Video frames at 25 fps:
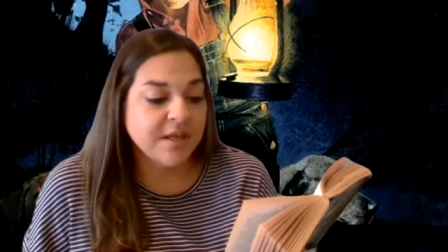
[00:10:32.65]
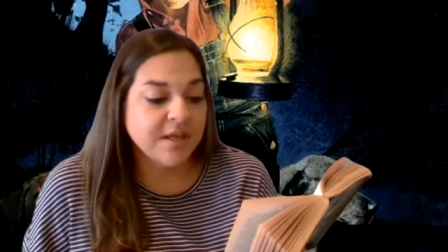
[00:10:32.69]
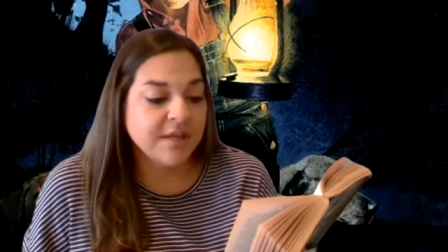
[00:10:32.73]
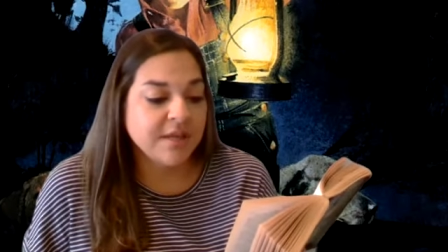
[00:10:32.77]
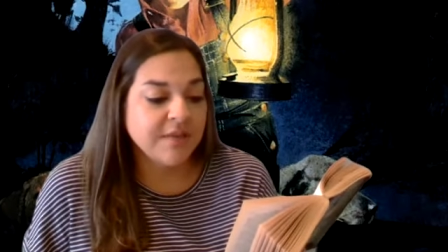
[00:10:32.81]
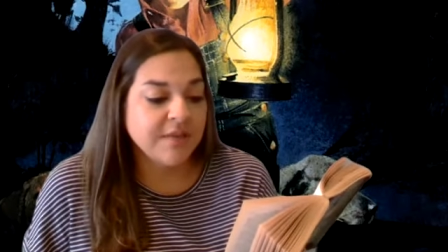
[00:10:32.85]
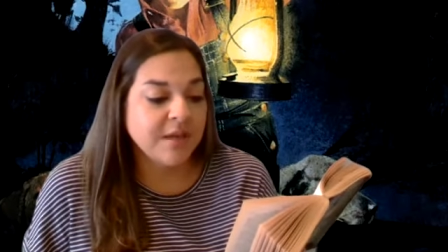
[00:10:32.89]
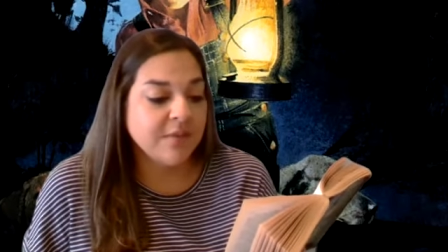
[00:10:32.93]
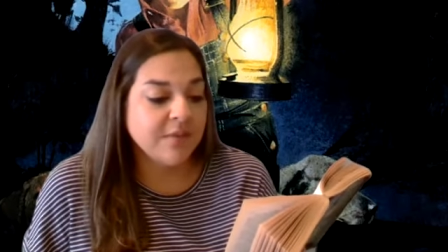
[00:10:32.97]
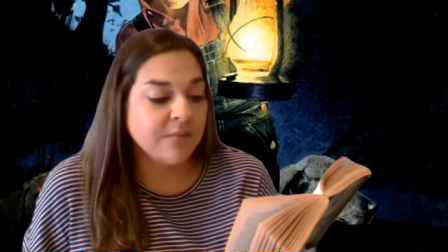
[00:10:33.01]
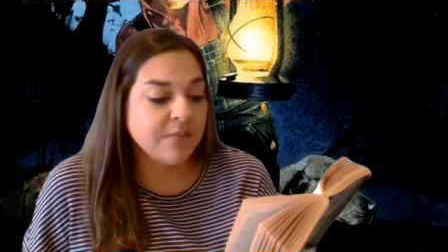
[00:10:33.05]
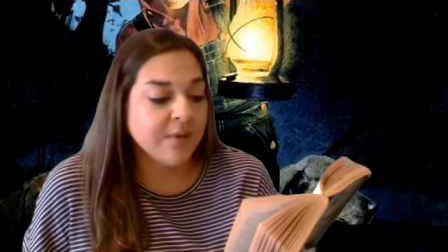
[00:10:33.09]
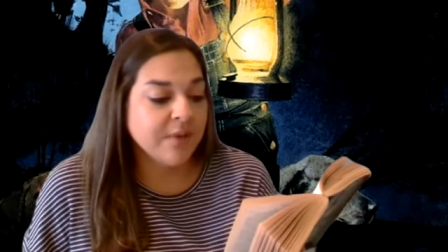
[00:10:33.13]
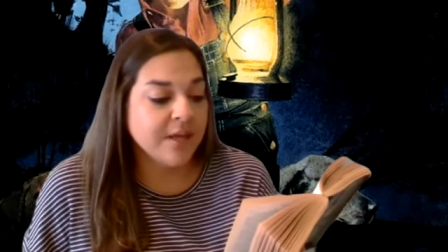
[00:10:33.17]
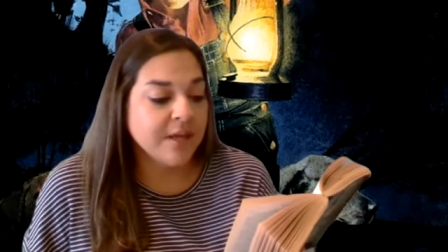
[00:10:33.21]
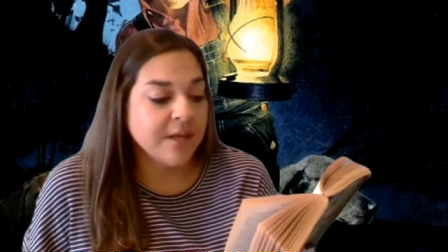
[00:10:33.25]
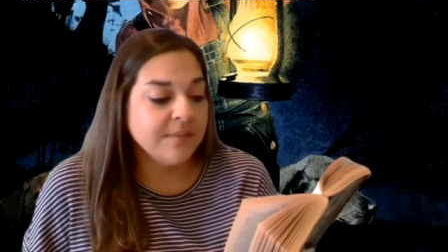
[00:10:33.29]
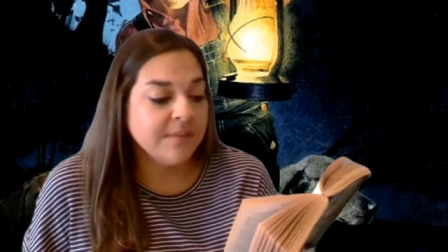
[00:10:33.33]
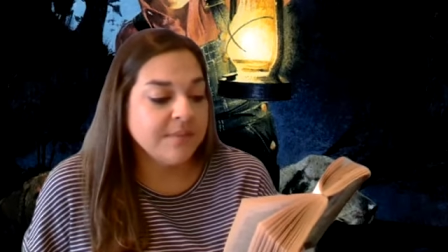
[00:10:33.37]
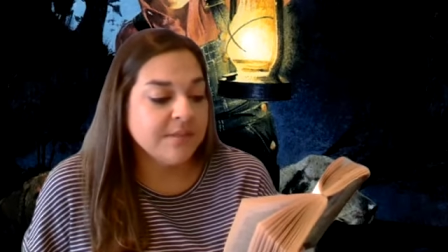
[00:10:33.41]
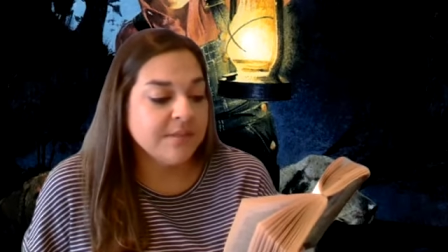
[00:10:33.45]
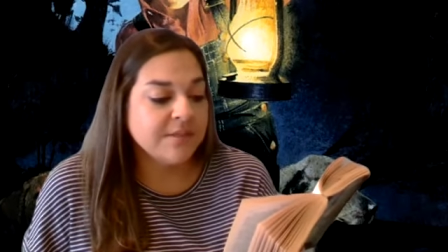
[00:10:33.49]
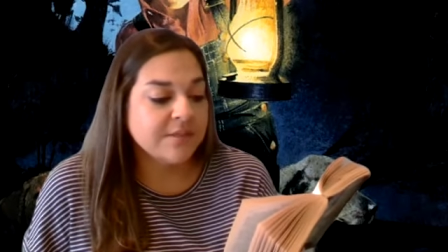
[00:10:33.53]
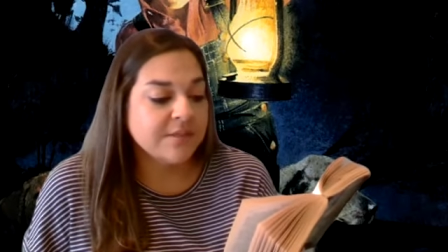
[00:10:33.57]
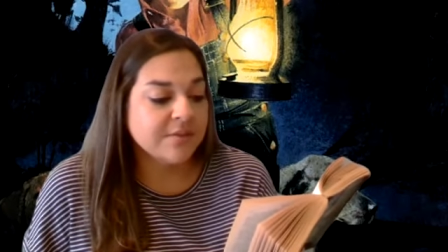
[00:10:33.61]
They
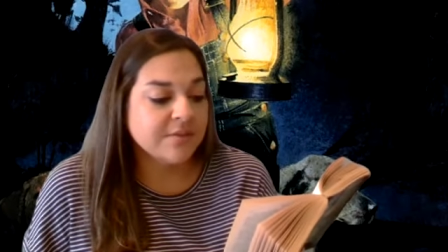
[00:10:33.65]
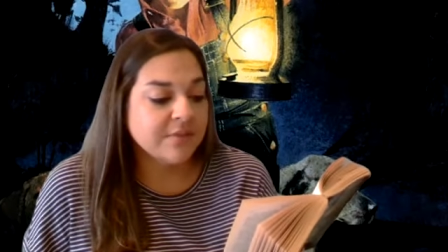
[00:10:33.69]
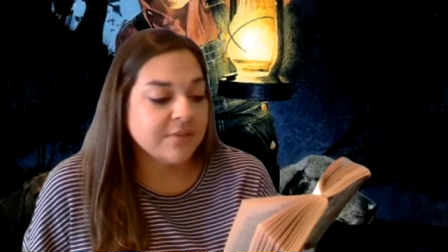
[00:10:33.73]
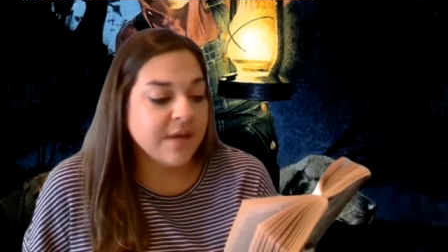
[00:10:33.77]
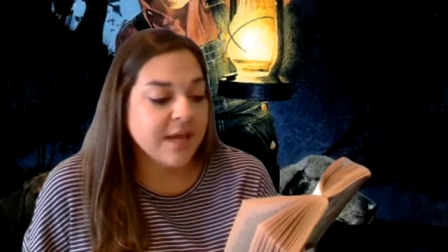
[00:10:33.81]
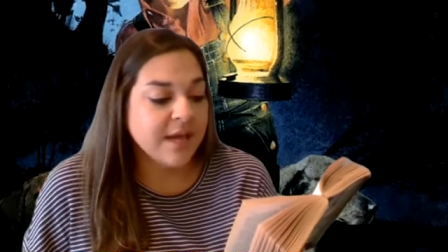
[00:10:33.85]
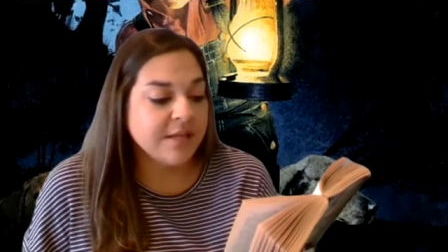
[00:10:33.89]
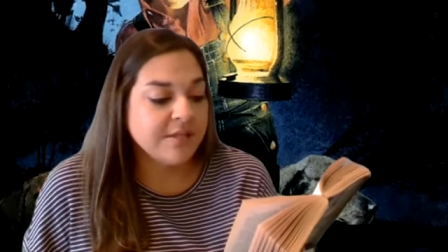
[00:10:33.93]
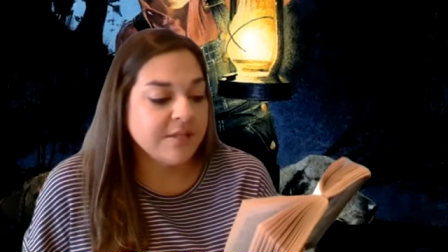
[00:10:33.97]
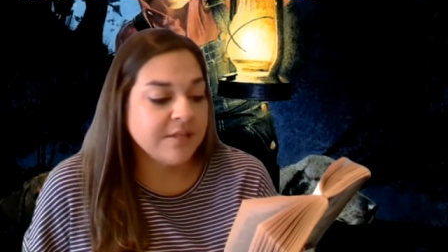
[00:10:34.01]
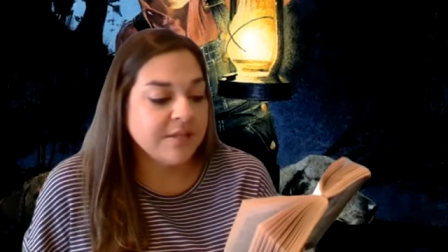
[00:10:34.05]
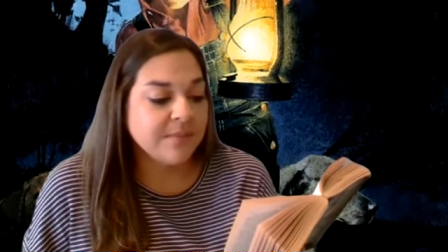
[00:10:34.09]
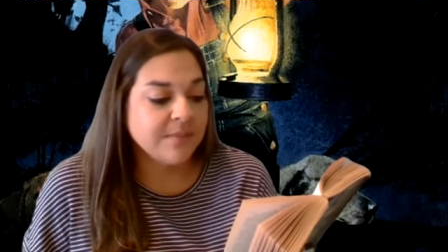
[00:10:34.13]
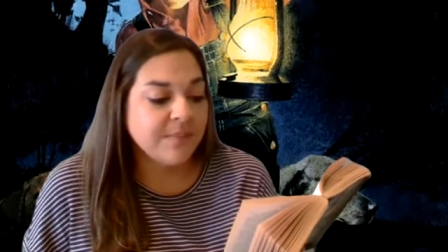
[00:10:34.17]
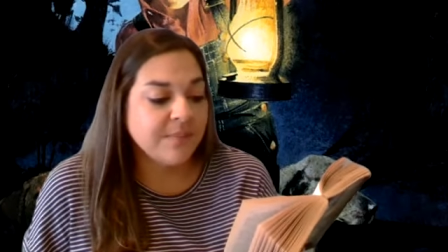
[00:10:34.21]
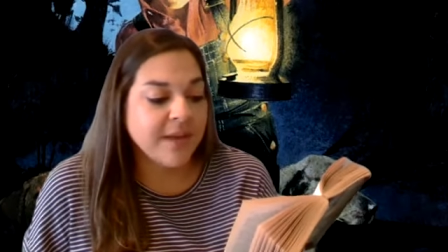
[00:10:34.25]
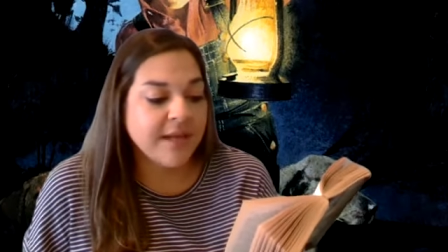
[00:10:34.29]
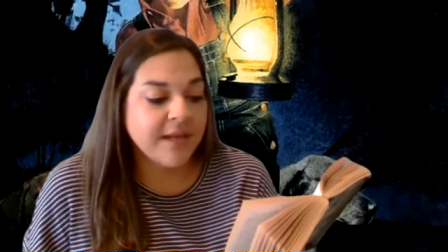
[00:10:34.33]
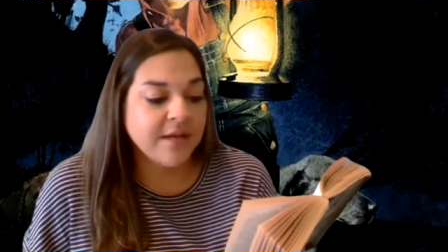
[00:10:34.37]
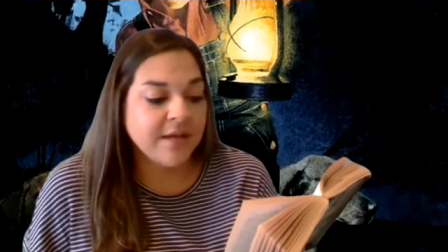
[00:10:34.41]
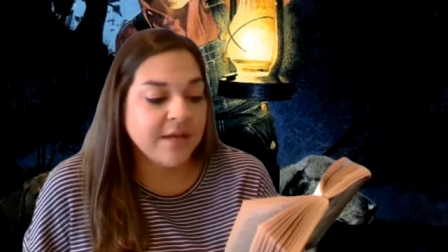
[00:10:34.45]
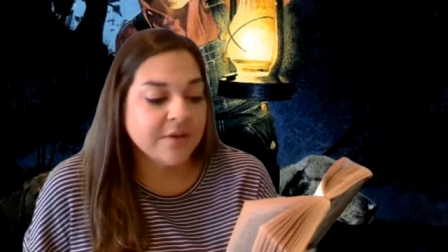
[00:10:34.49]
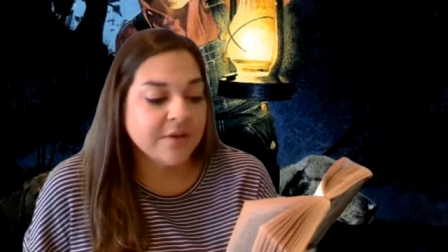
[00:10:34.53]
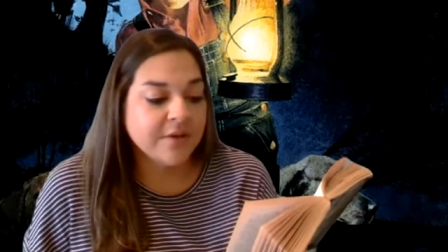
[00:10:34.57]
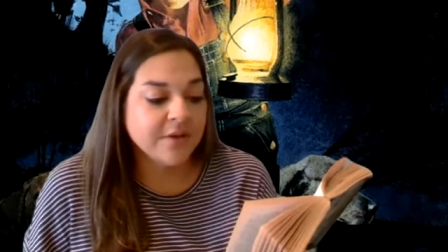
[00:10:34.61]
rubbed and scratched and
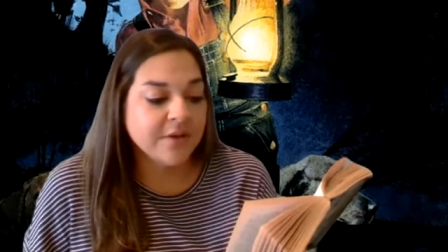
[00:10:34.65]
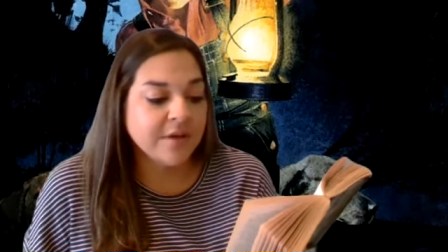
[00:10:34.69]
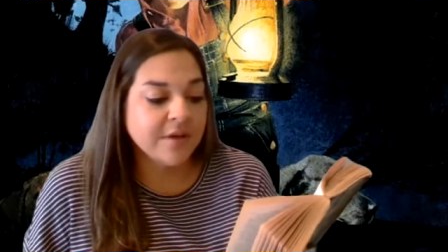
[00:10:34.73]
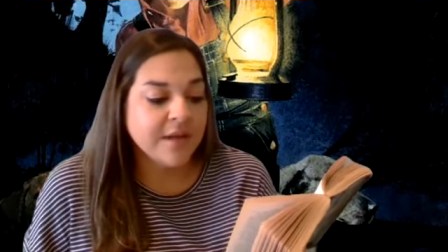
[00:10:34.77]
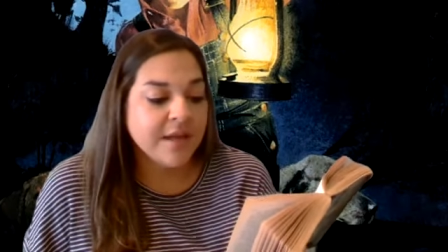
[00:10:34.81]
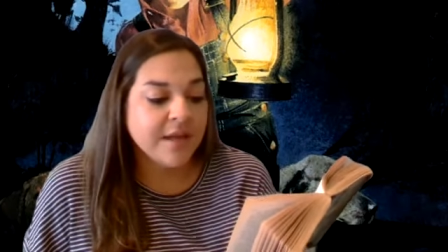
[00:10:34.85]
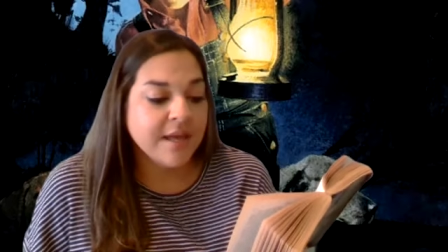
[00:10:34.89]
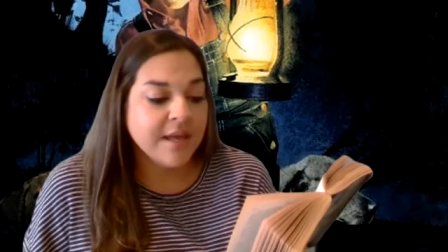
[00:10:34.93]
petted her.